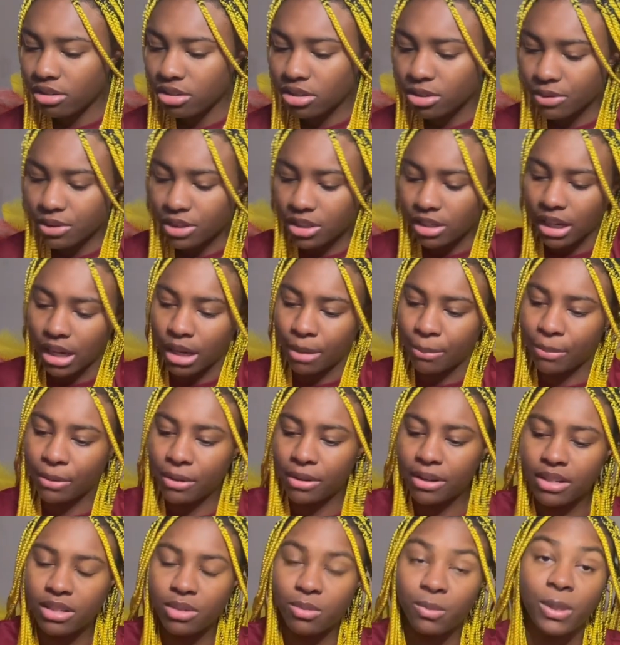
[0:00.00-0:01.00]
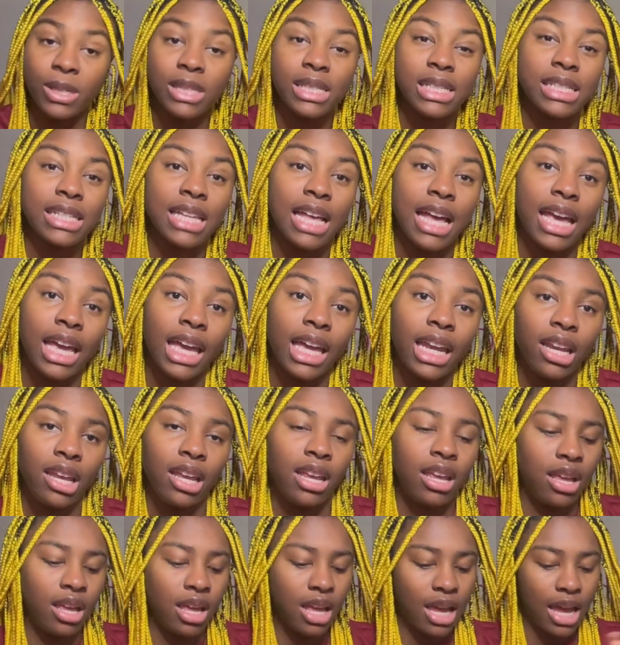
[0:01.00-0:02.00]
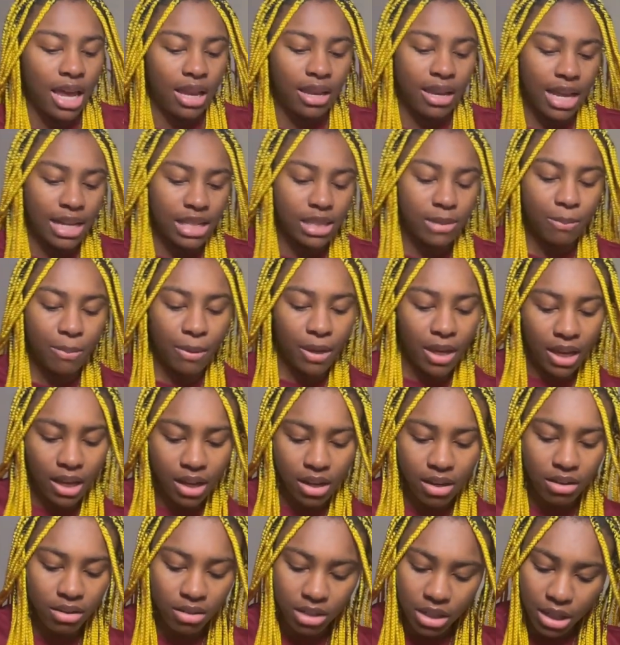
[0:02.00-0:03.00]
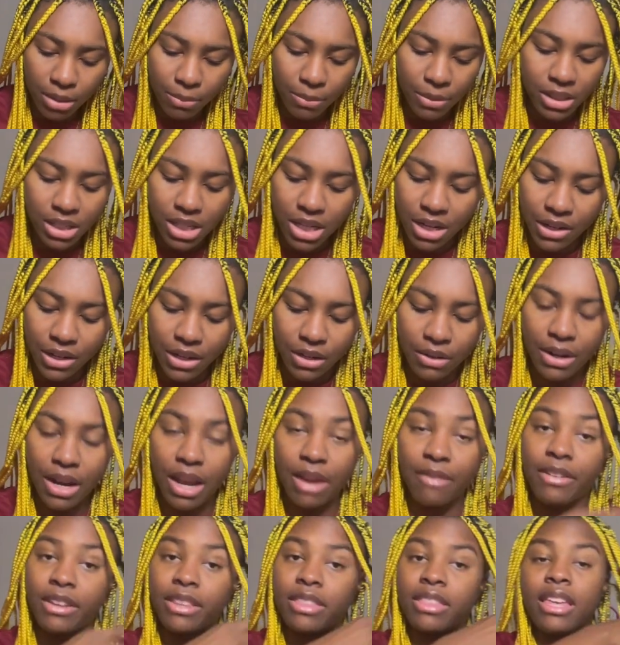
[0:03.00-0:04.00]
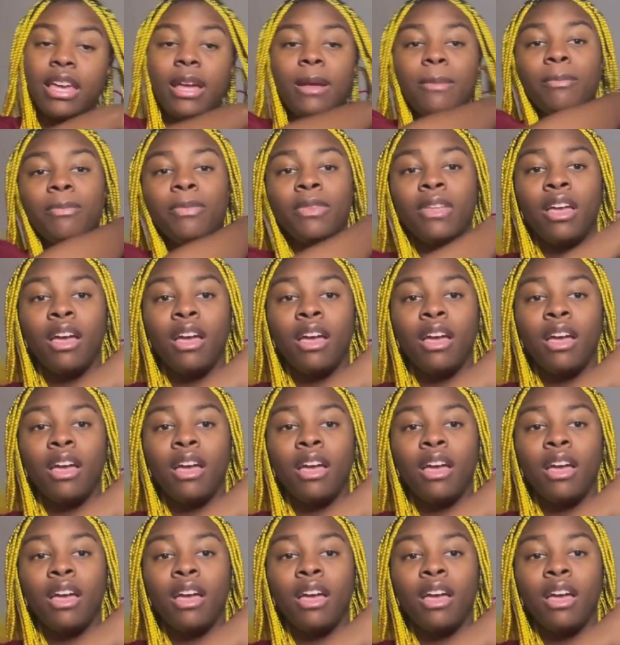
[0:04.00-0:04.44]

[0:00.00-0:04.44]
So just like I put this one side. And that's pink, good material and everything.